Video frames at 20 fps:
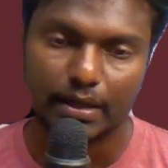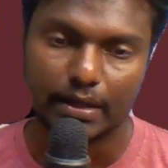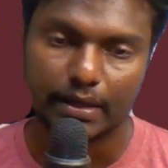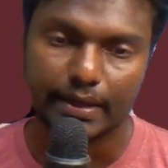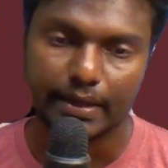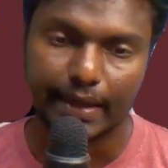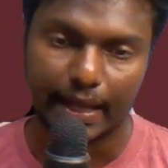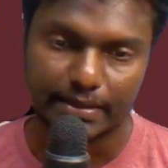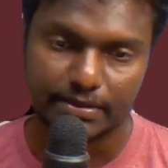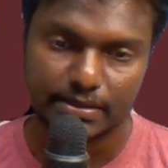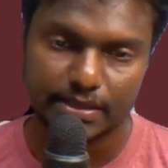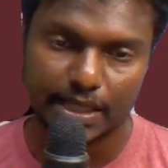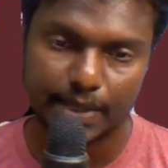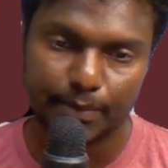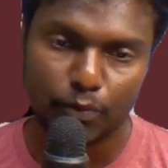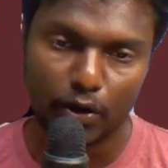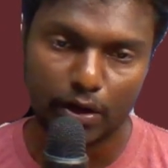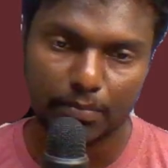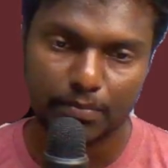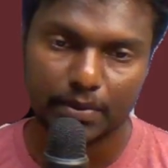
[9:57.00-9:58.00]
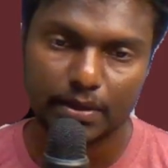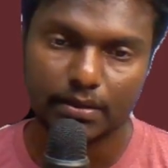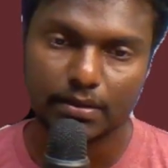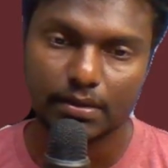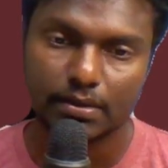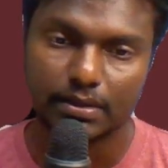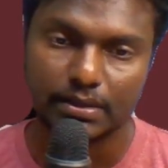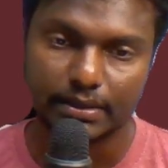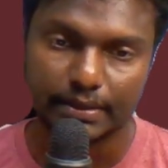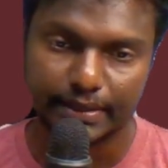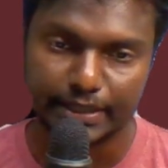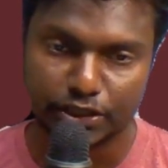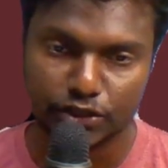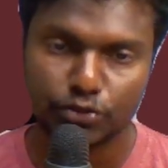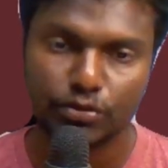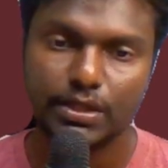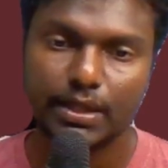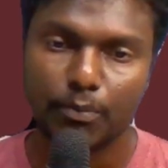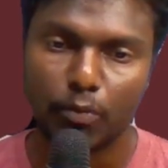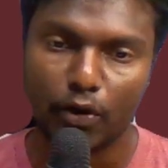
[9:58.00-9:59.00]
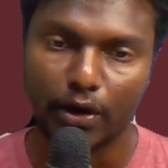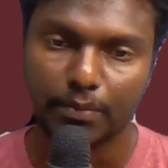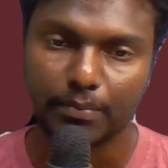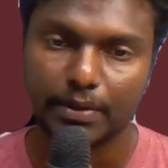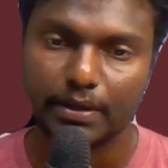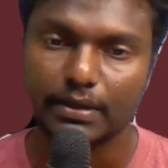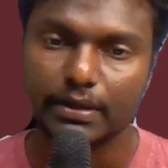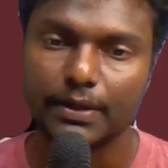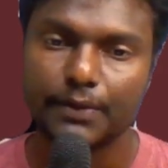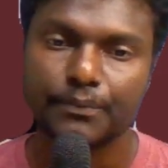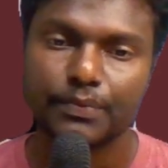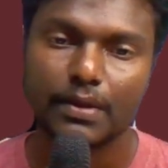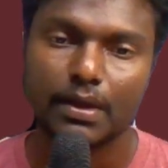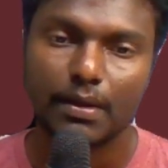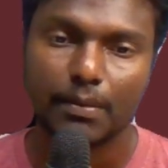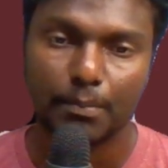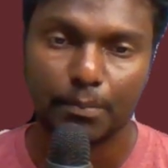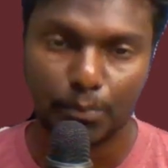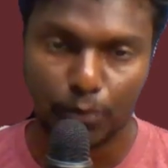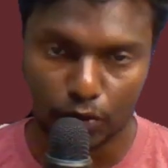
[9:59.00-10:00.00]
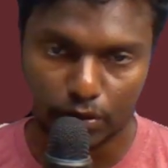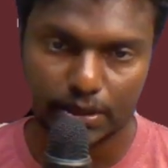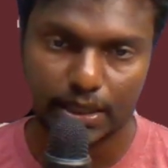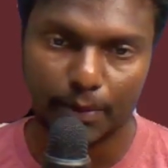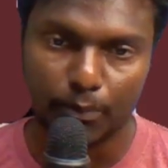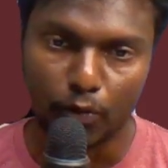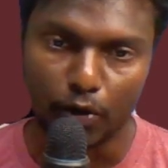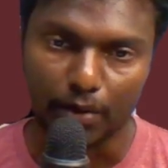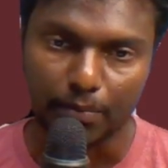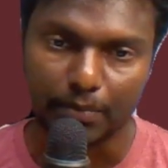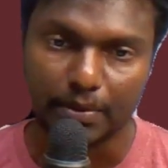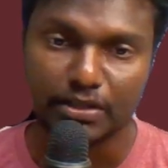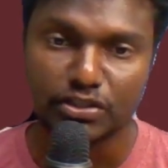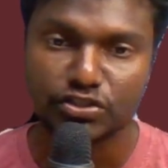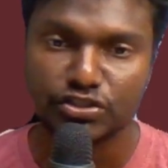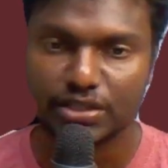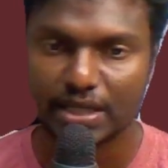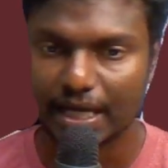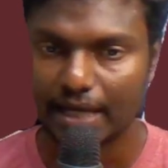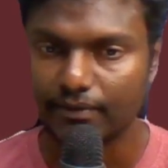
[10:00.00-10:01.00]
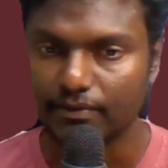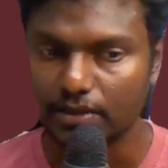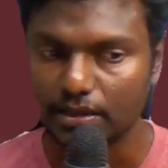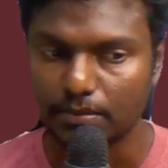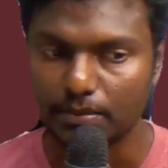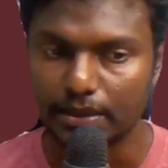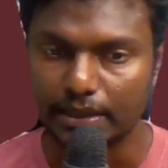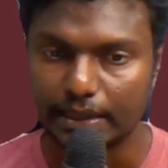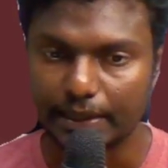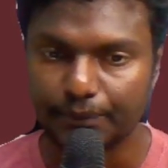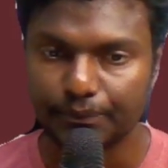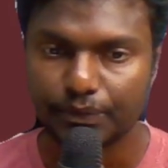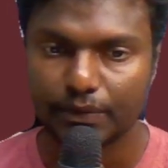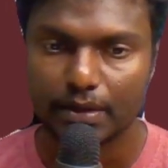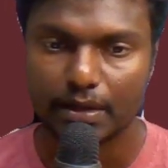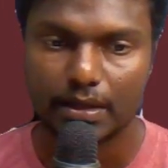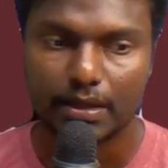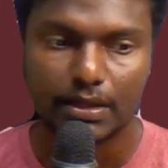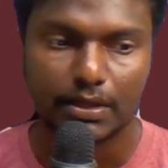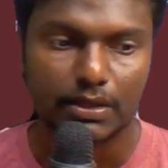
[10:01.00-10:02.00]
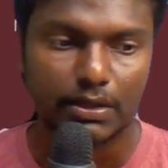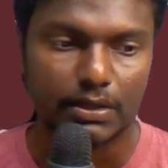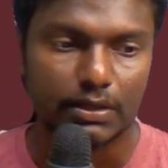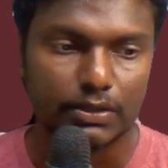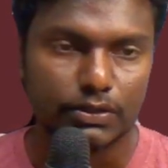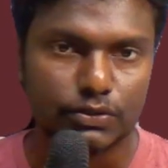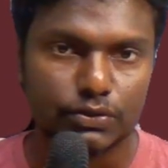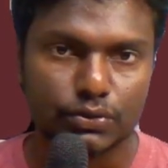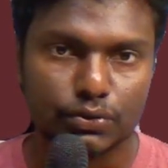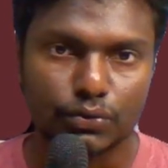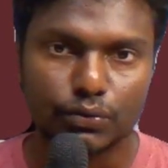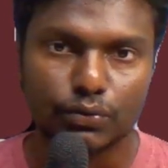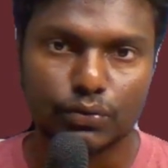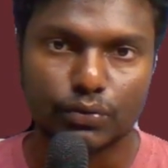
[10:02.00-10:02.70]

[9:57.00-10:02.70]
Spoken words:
cancel the appointment, reschedule the appointment, book the appointment, check availability. So